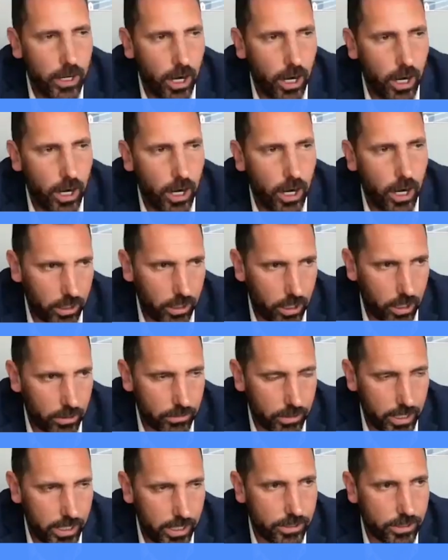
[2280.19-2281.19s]
our
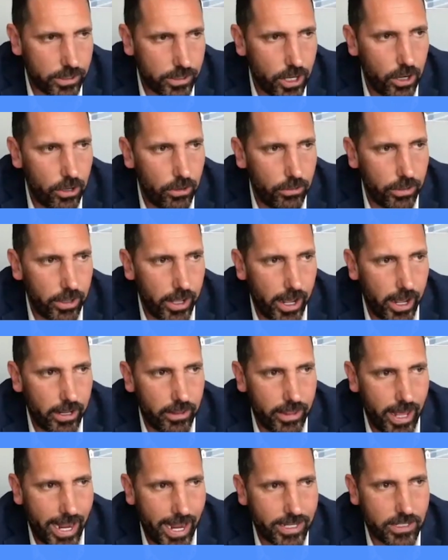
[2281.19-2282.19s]
kids know,
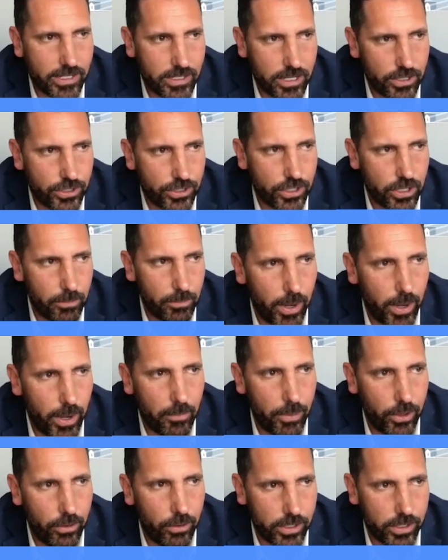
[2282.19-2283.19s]
that decision to a
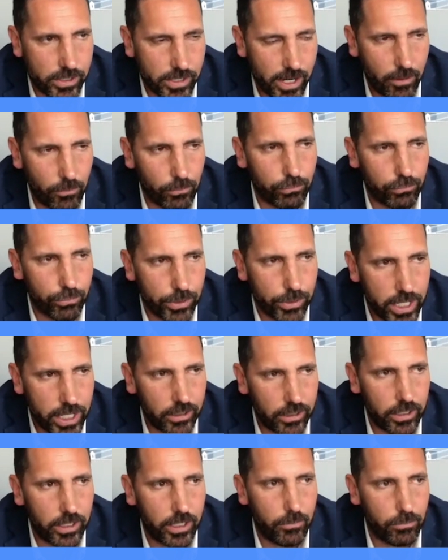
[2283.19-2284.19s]
boat is a
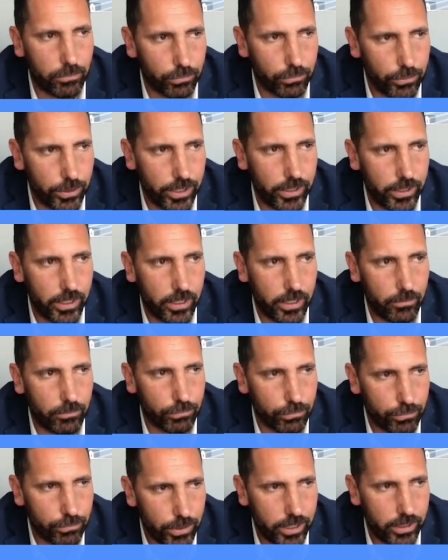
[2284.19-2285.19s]
really, really,
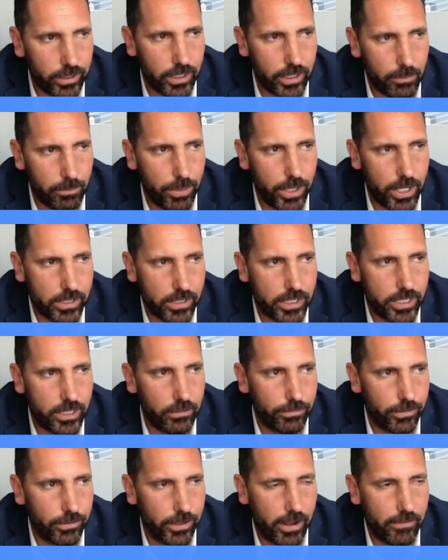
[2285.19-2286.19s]
really big
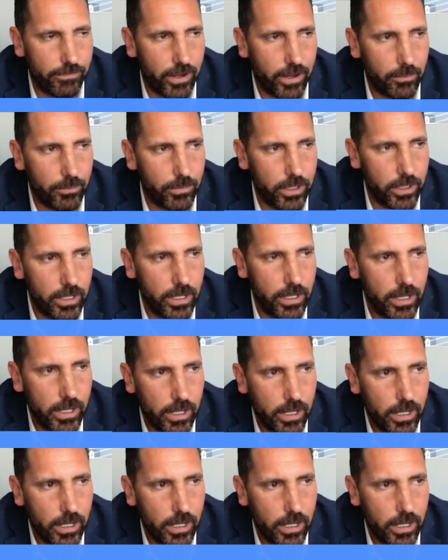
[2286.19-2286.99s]
deal for that family,